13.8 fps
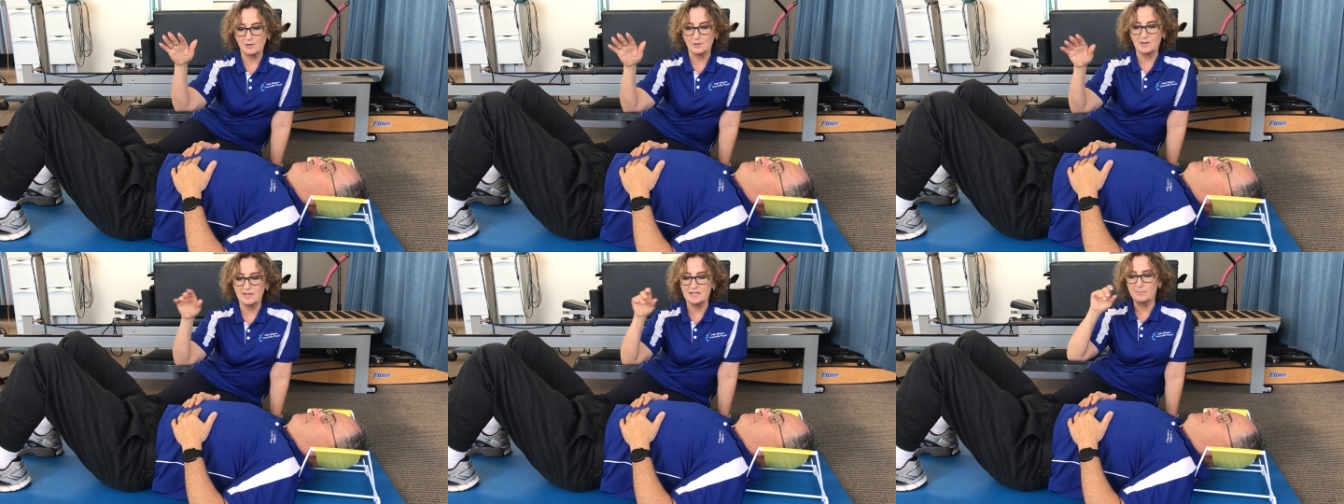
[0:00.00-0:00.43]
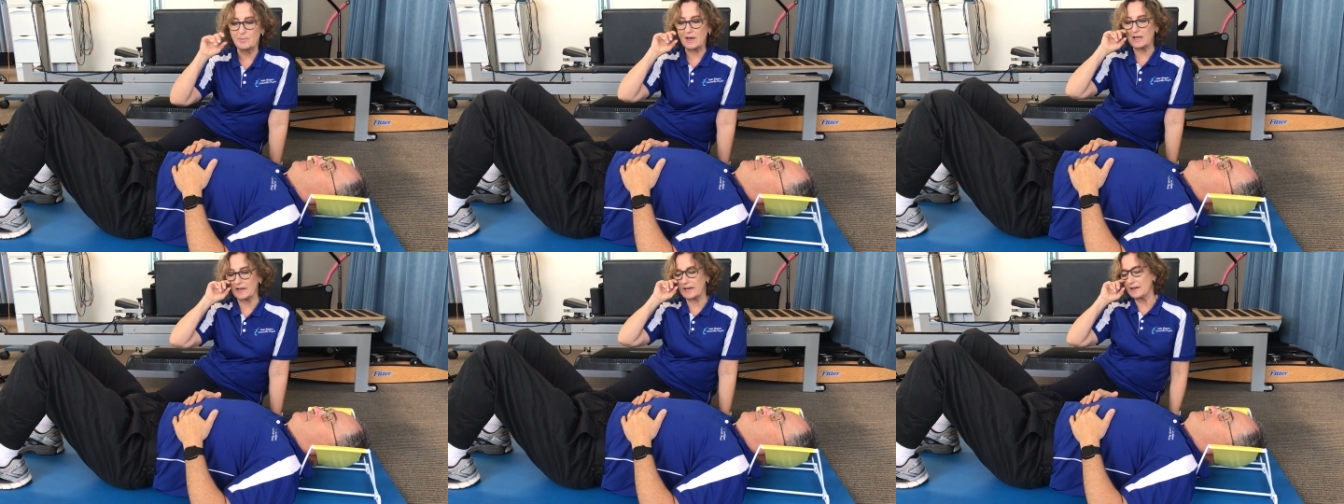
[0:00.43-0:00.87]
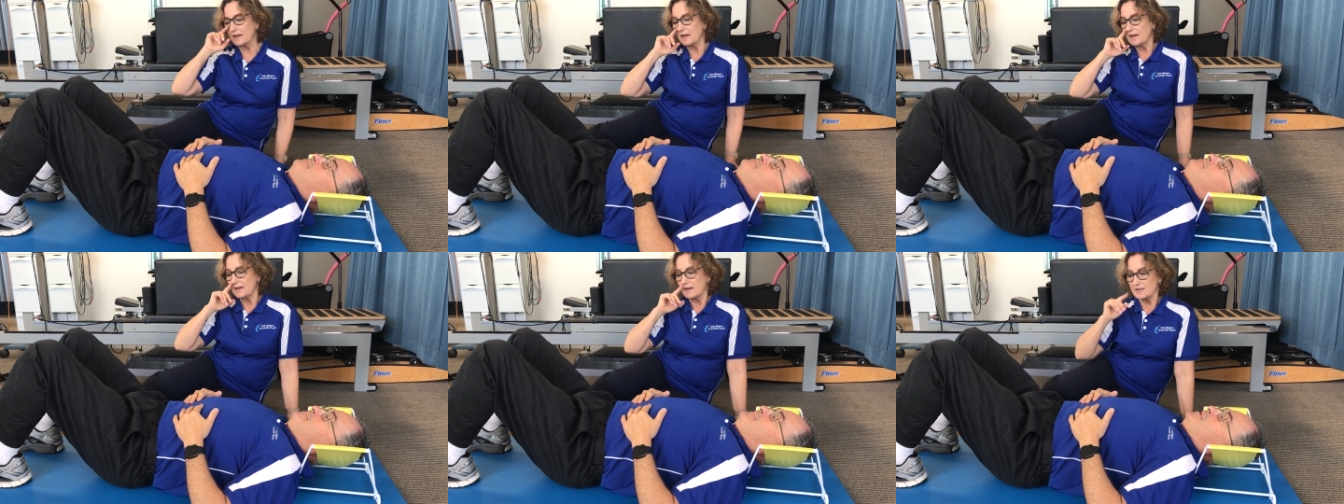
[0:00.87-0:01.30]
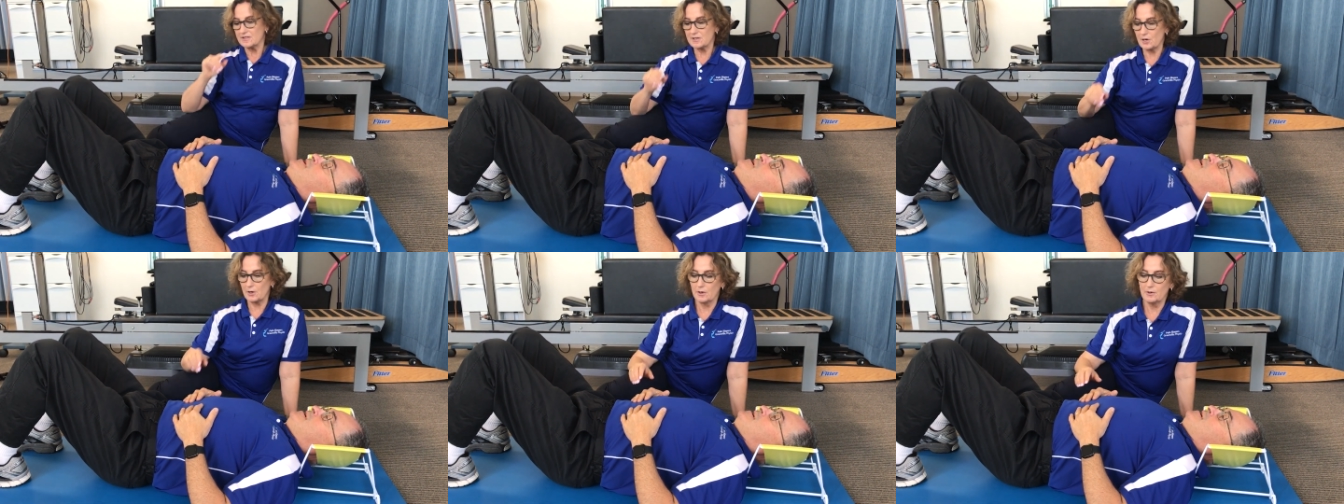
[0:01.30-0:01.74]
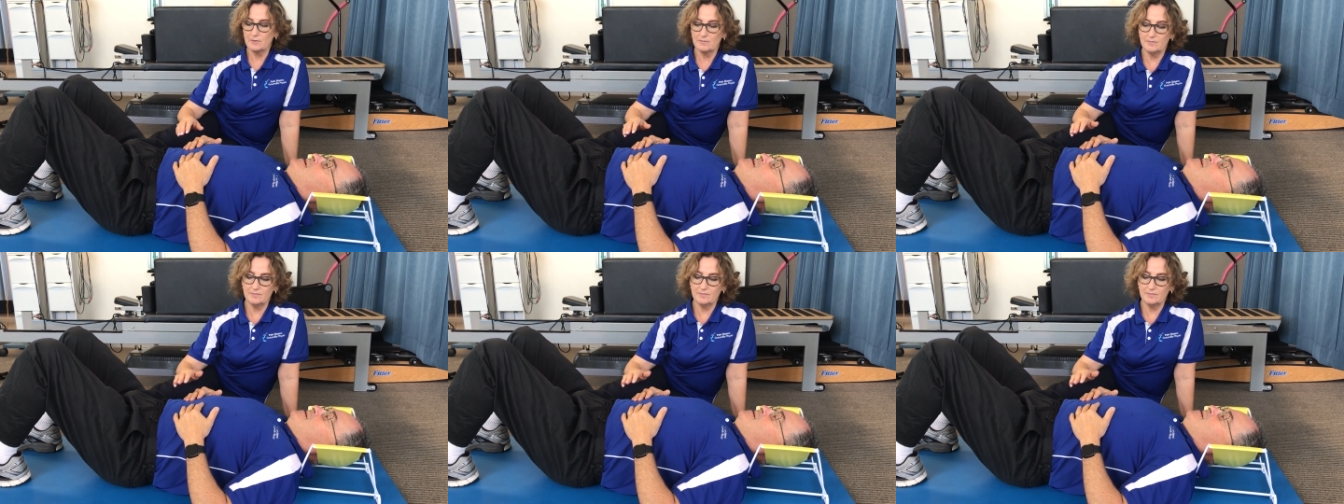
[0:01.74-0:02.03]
through his belly. So